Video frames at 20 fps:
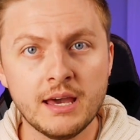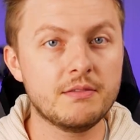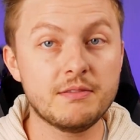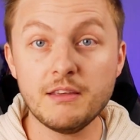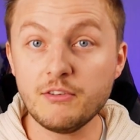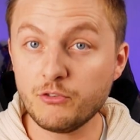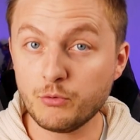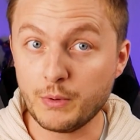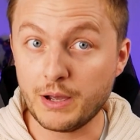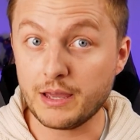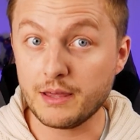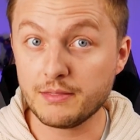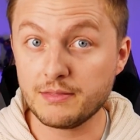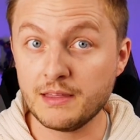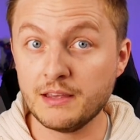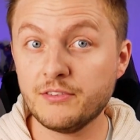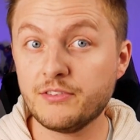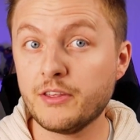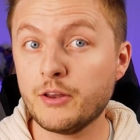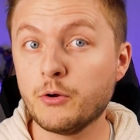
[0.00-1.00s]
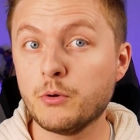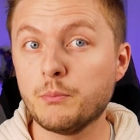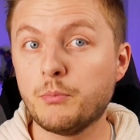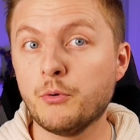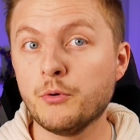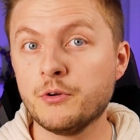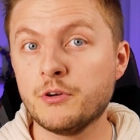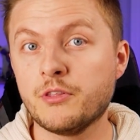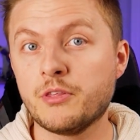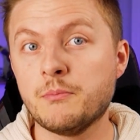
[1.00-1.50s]
This way, things that are
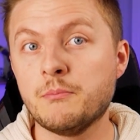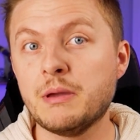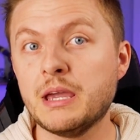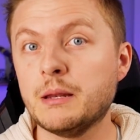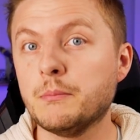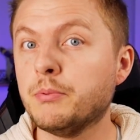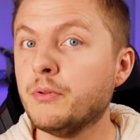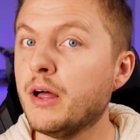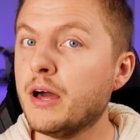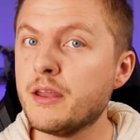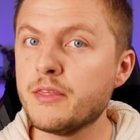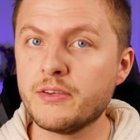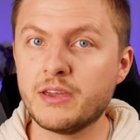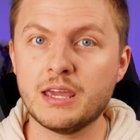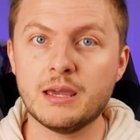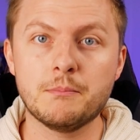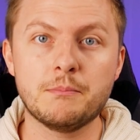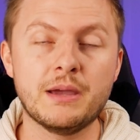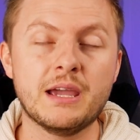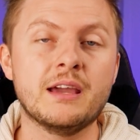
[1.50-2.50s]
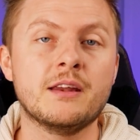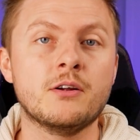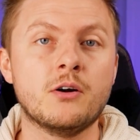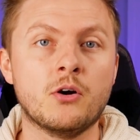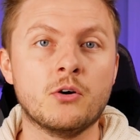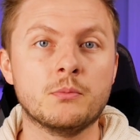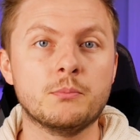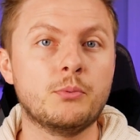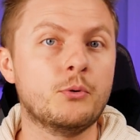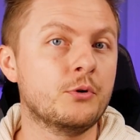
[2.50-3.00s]
important to the main plot of the campaign
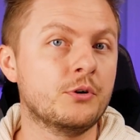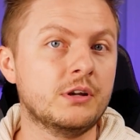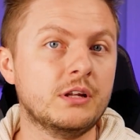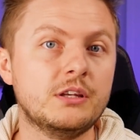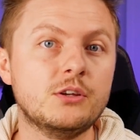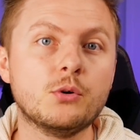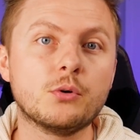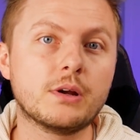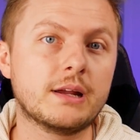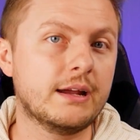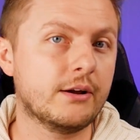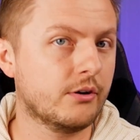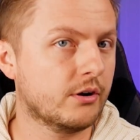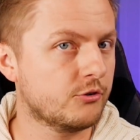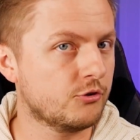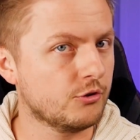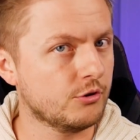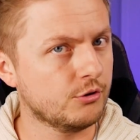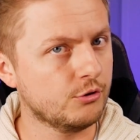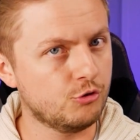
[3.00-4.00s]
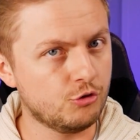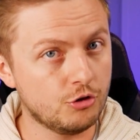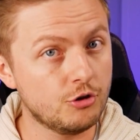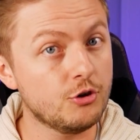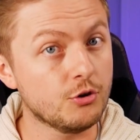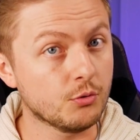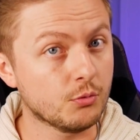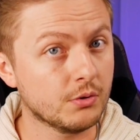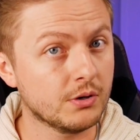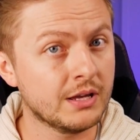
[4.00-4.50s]
are important to your character
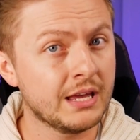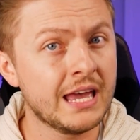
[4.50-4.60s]
too.